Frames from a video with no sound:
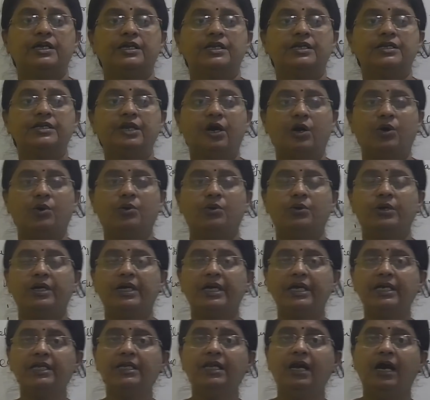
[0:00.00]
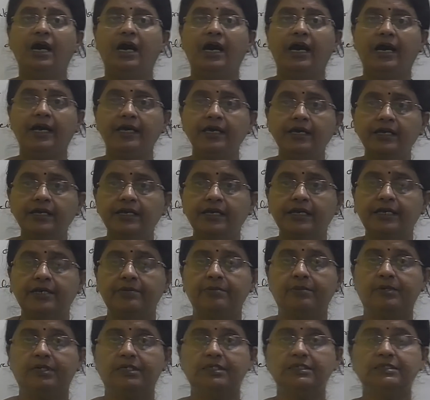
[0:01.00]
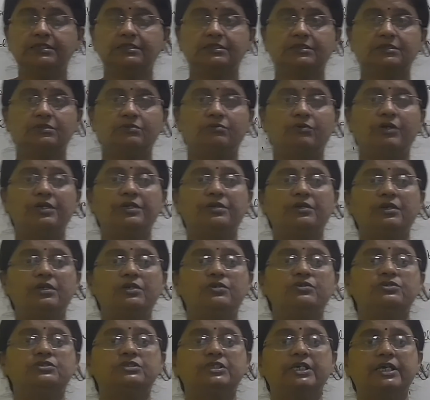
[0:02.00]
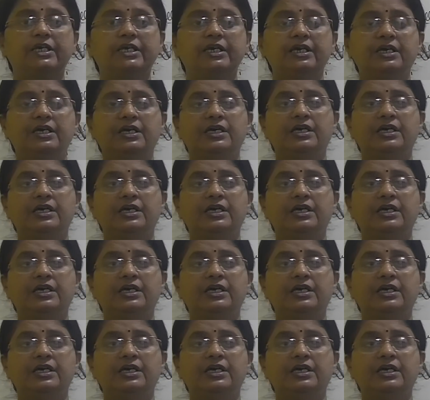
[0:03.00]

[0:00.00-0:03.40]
Now, in higher animals, what will you see?